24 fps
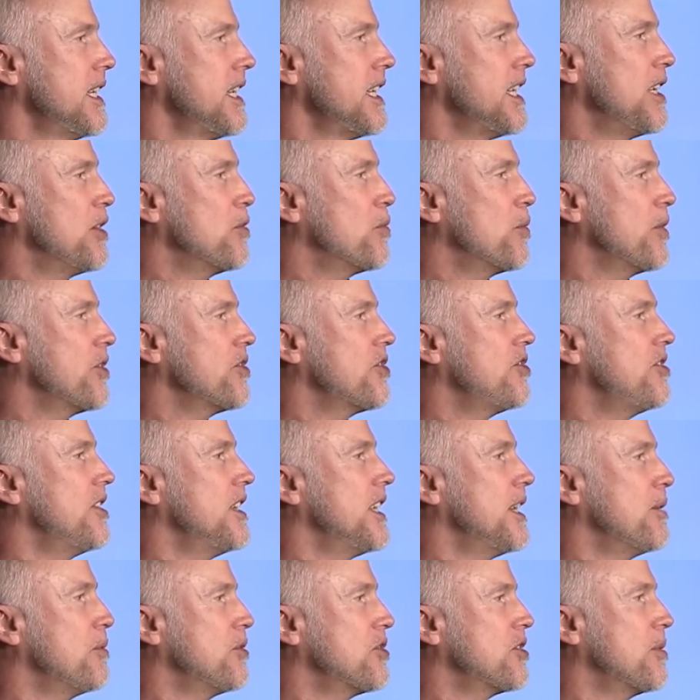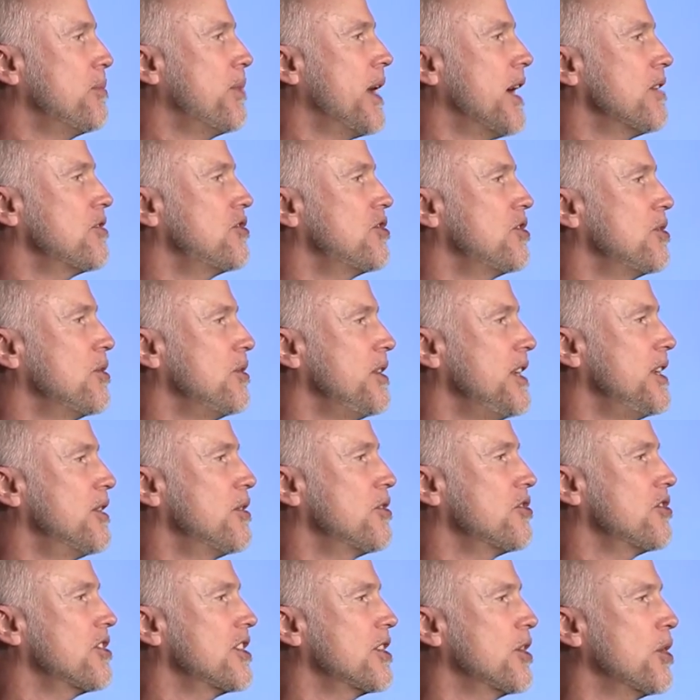it was, it was about two
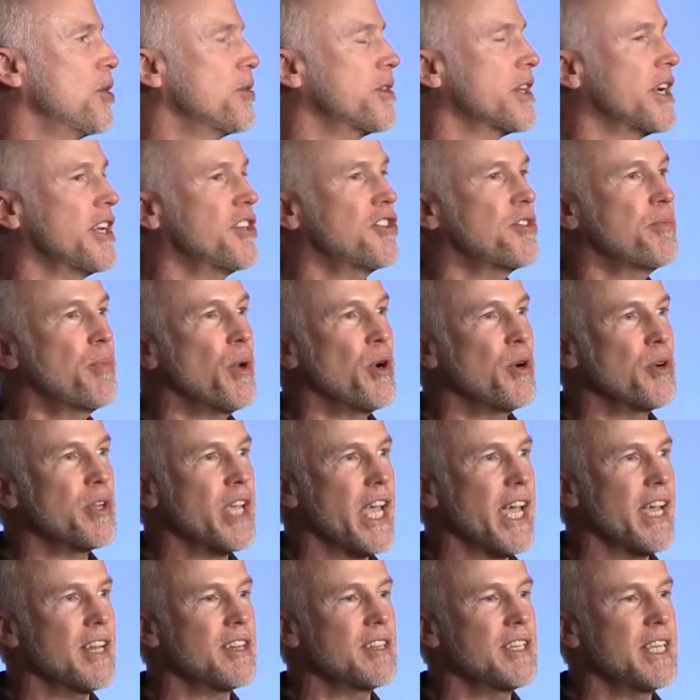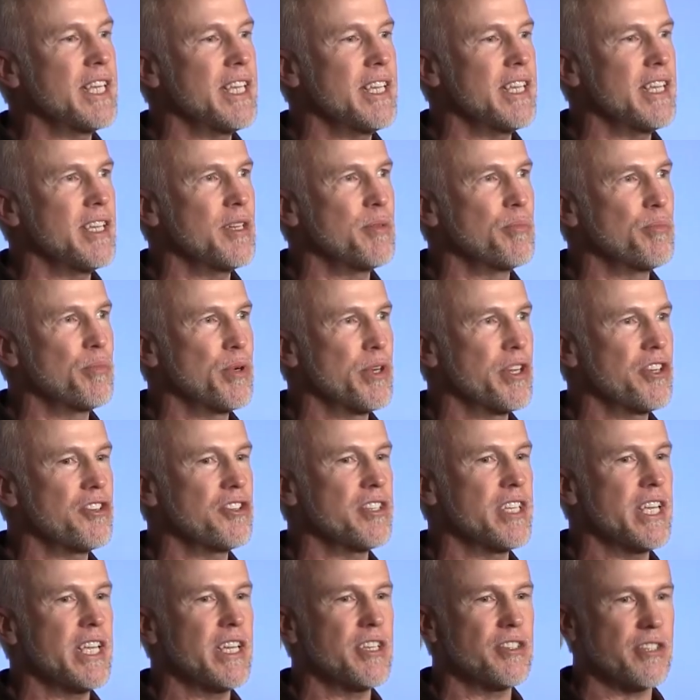years ago that I spoke at the
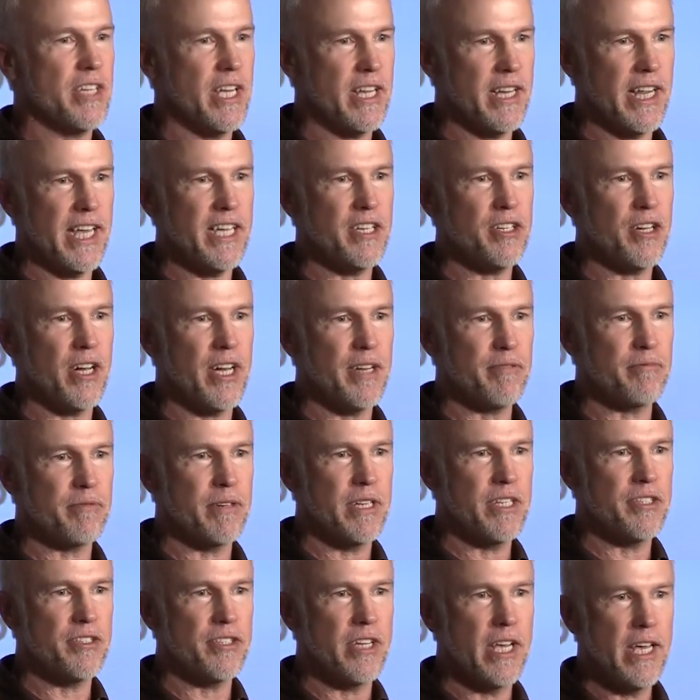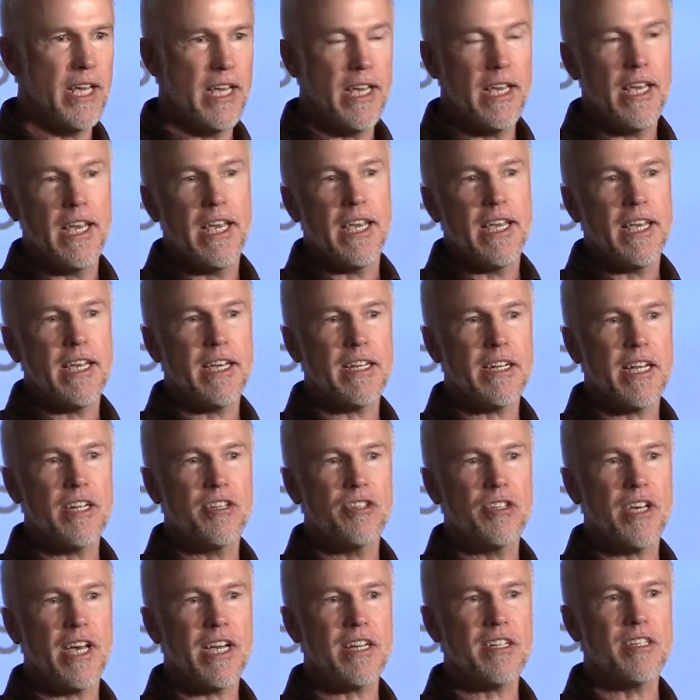Buddhist Geeks LA conference, and I
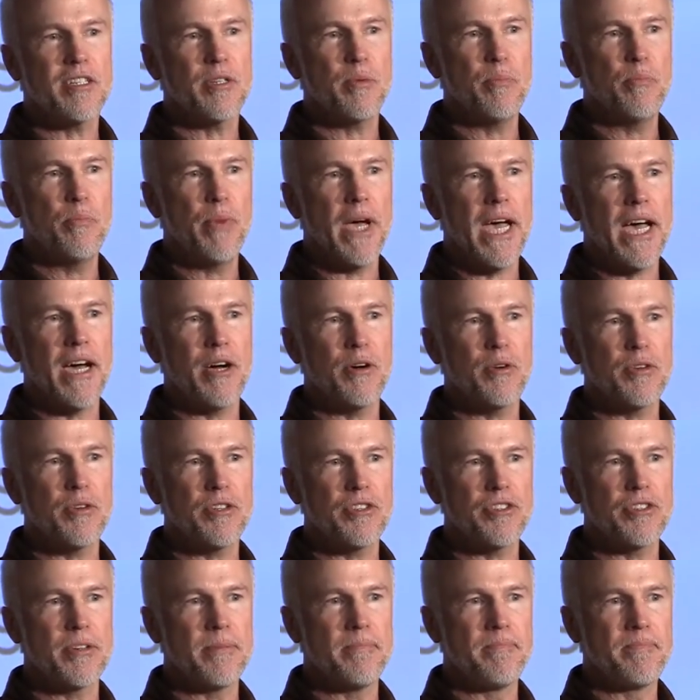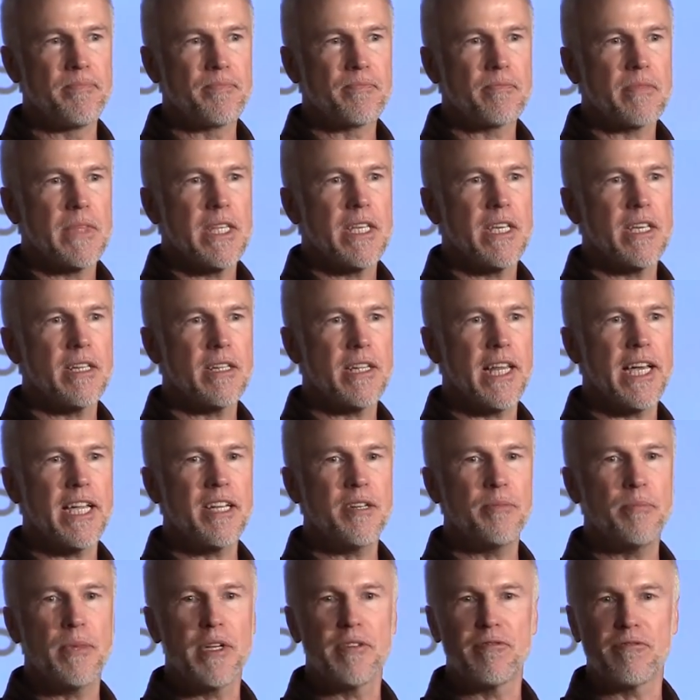talked about
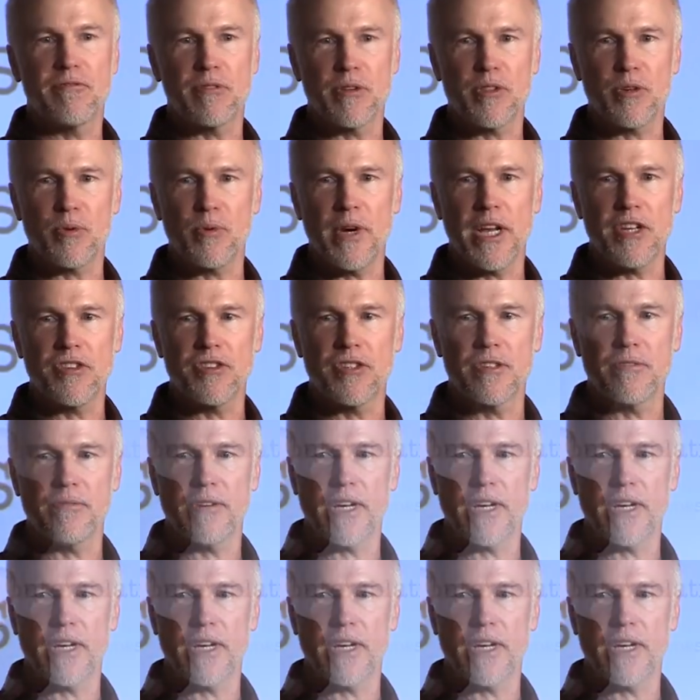enlightenment for the rest of